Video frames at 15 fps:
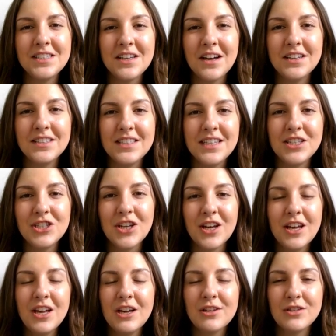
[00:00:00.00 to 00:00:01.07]
Science Teacher.
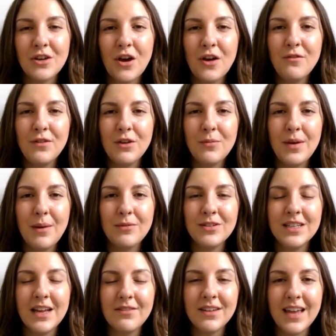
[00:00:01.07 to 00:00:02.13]
So hopefully you'll be able
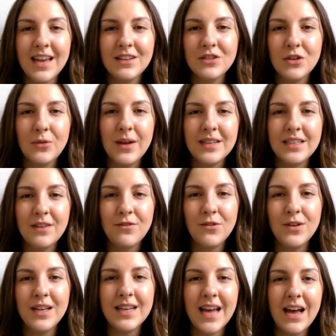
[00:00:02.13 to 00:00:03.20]
to navigate to it. If you
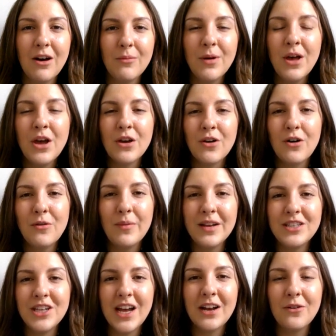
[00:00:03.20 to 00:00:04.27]
need help, go on my
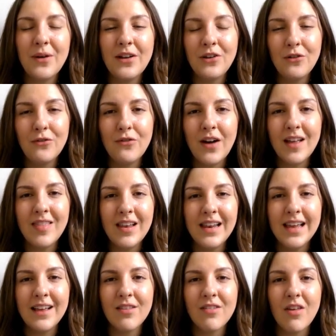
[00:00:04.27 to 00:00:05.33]
channel and you'll find the
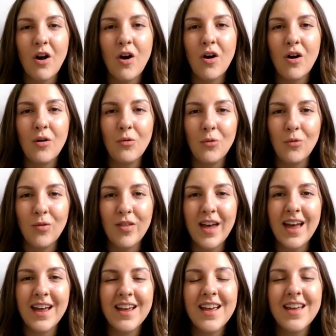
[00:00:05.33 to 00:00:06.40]
links are all
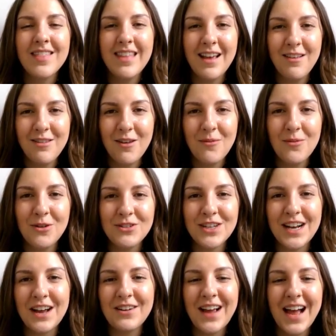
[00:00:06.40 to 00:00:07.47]
there. Thanks so much
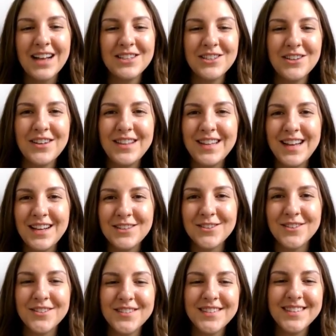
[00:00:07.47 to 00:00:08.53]
and I'll catch you in the next
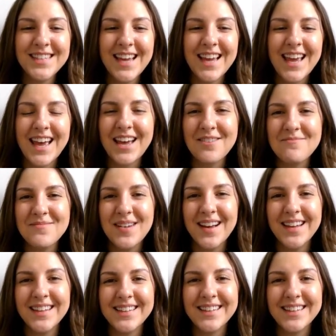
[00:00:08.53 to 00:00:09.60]
one. Take care. Bye.